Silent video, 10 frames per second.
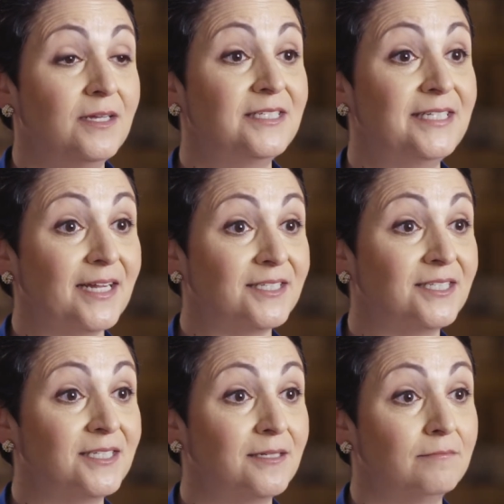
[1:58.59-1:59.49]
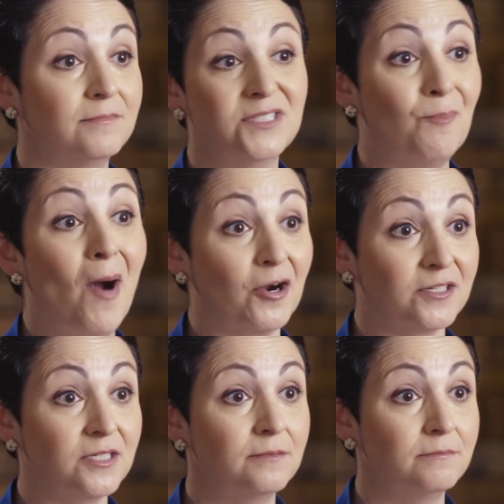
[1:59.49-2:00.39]
6.
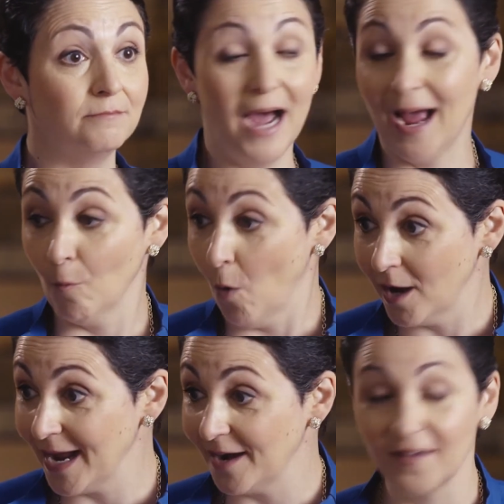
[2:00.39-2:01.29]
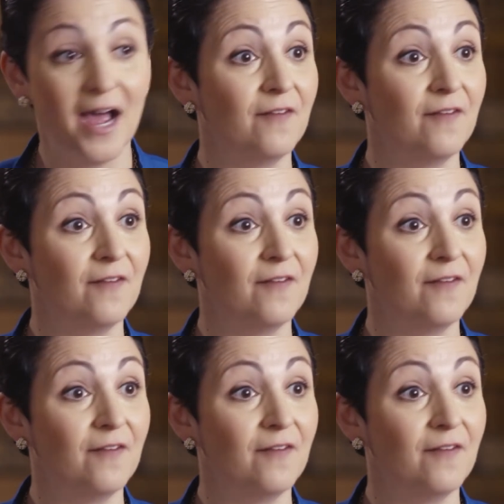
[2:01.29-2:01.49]
Depart. I walk out of the